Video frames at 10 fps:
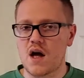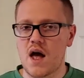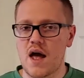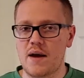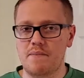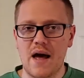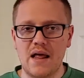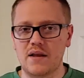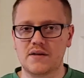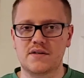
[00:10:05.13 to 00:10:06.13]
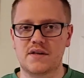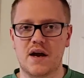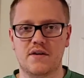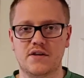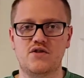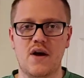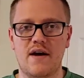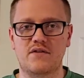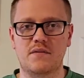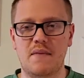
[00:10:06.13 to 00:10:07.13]
a balance there that you
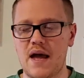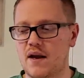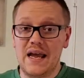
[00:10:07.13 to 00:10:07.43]
have to make.